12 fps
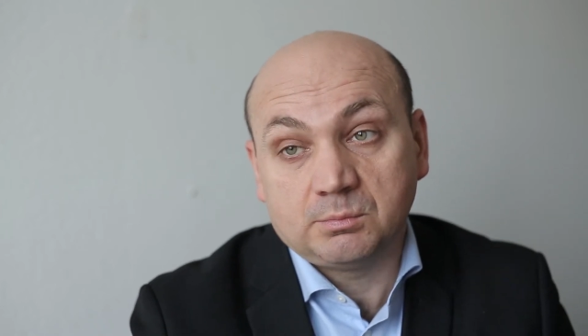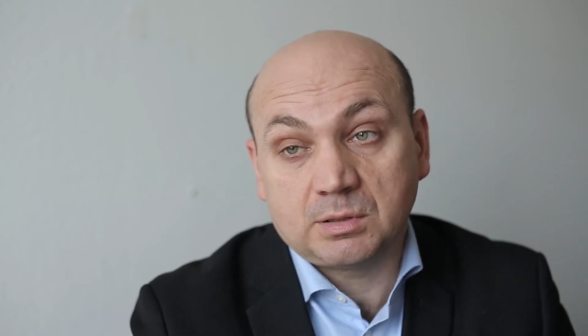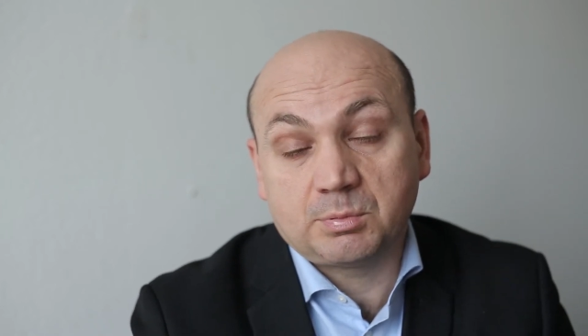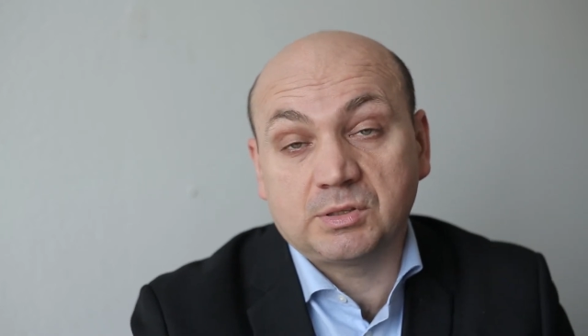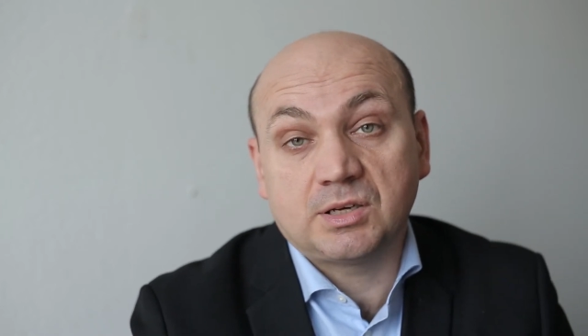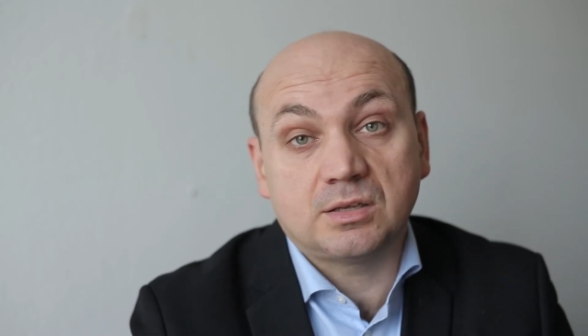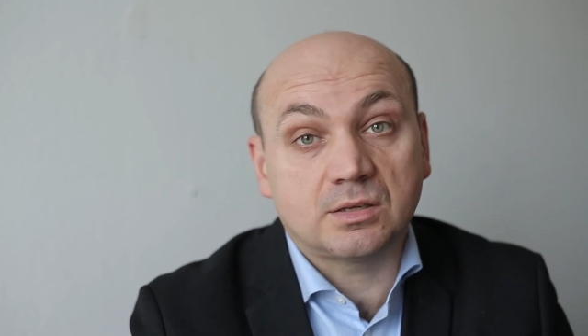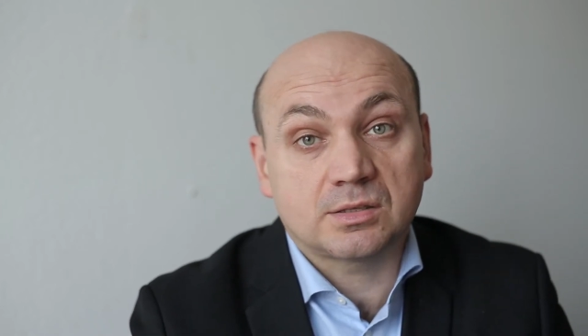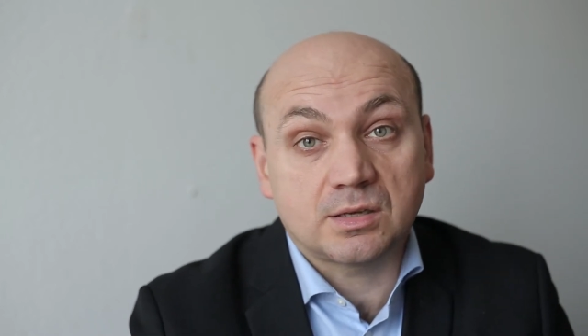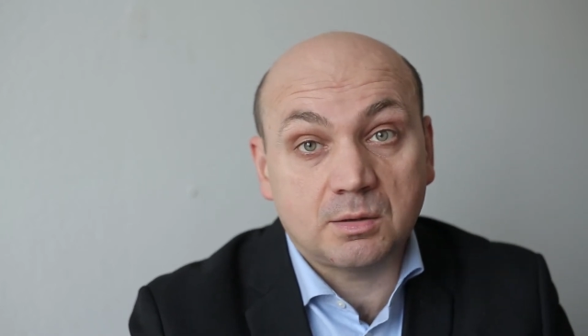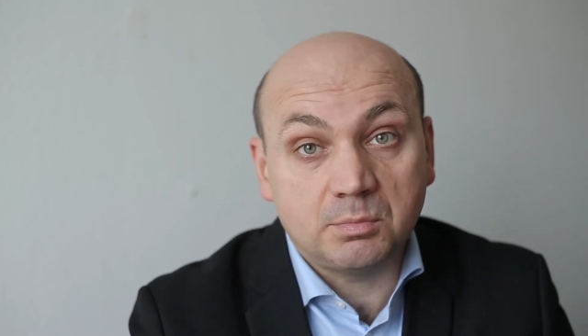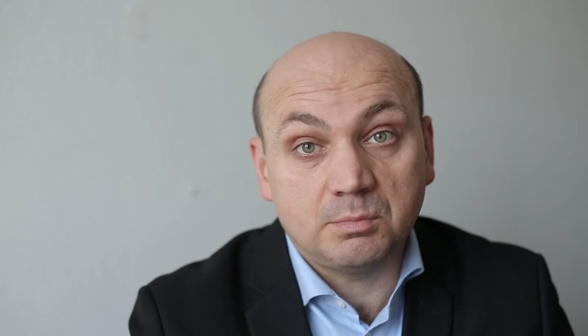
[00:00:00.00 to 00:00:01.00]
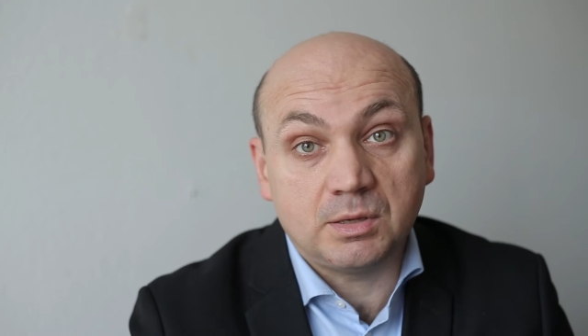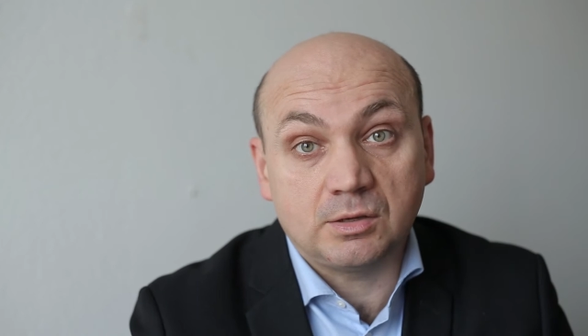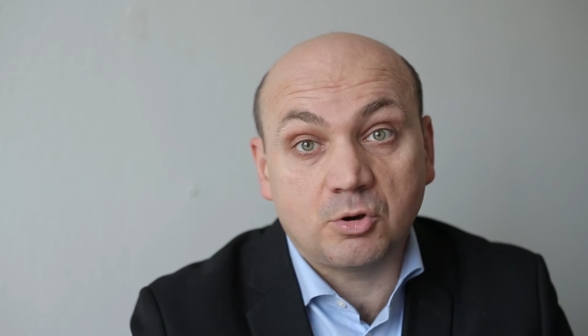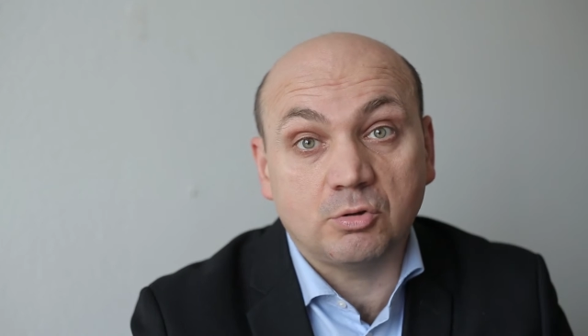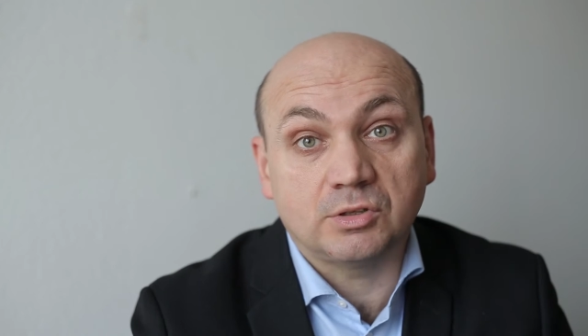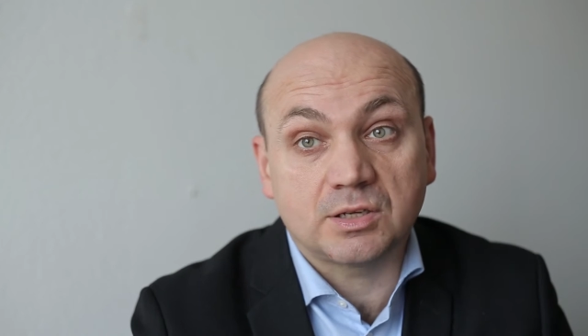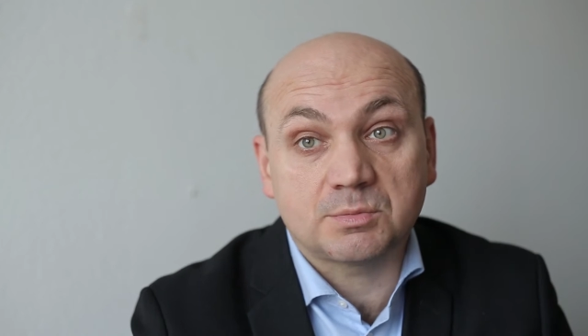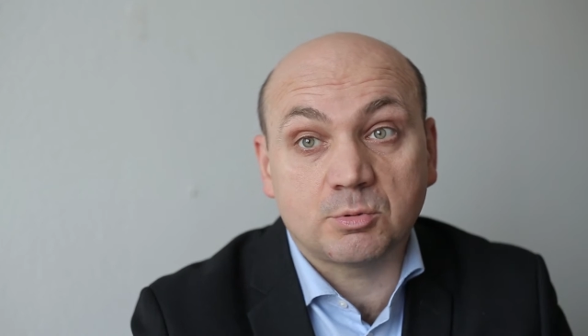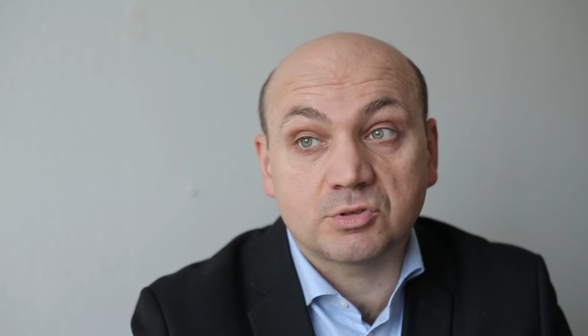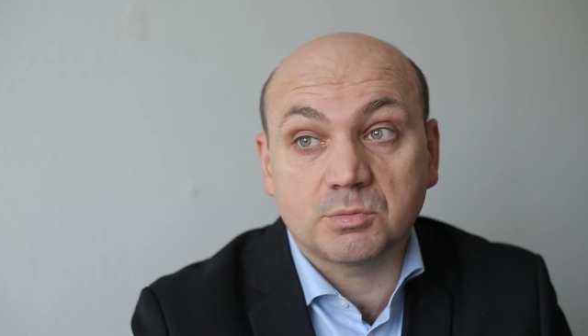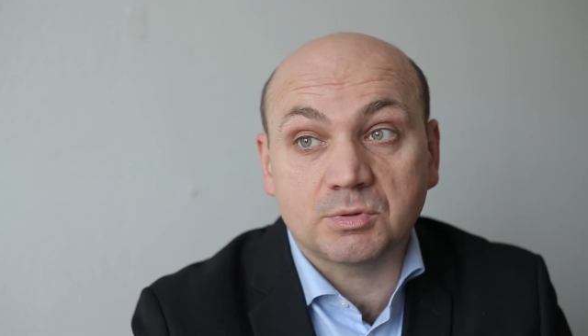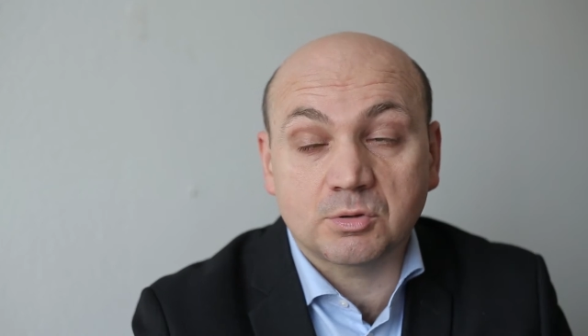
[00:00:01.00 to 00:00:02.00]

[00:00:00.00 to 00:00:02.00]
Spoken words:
perpetrators are being held responsible.